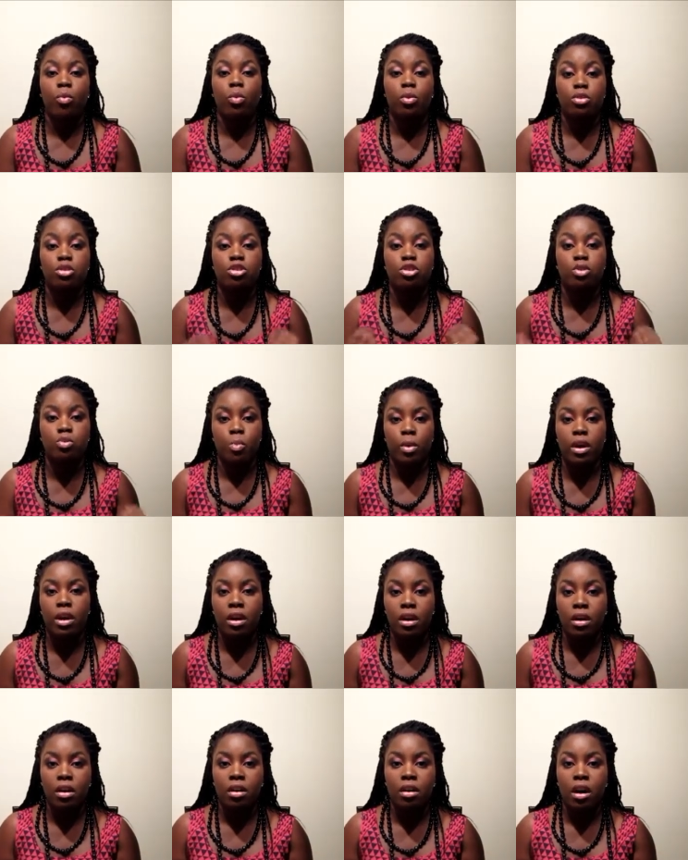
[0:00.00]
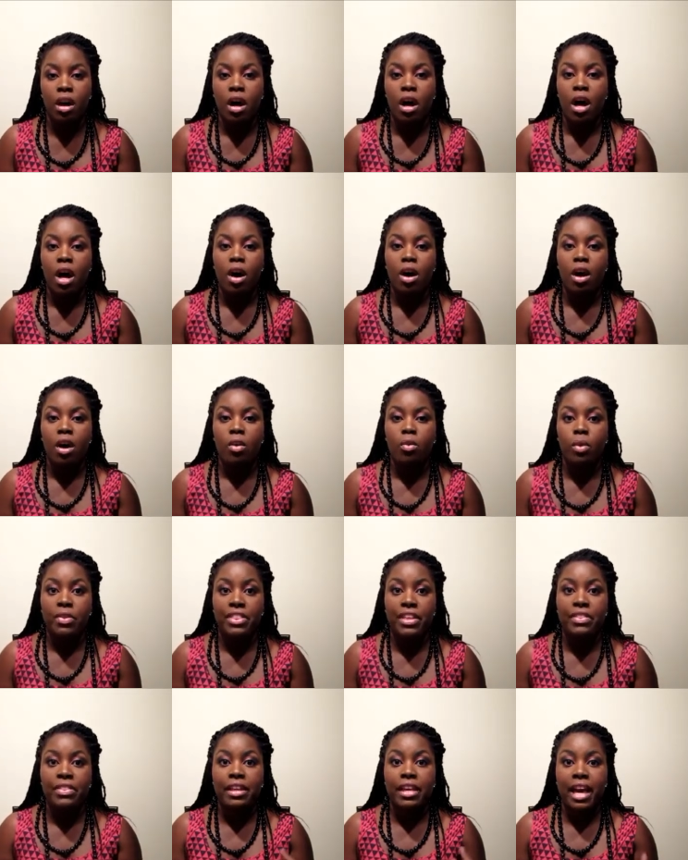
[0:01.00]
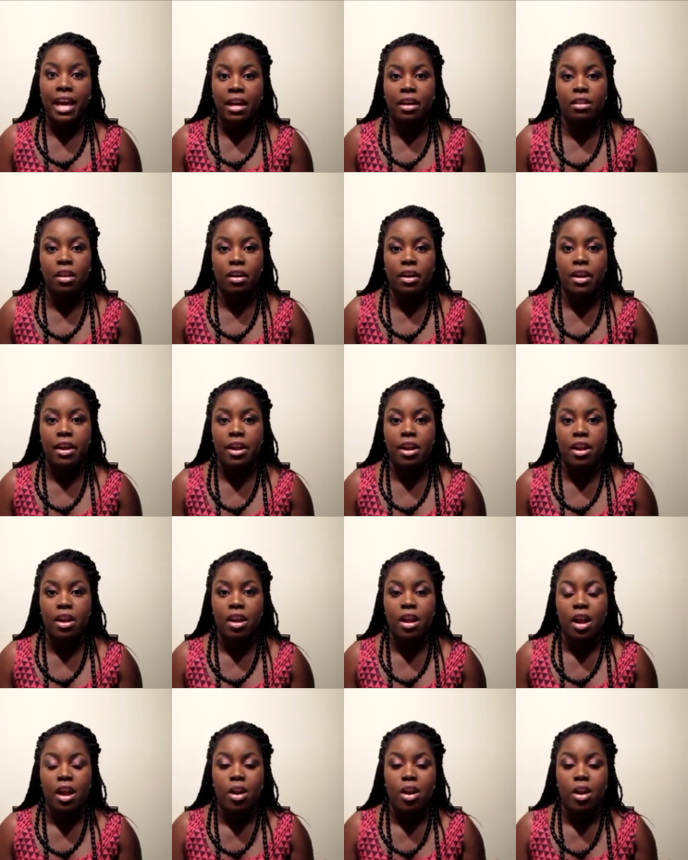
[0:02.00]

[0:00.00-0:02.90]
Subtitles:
will swell within the cankalong hair,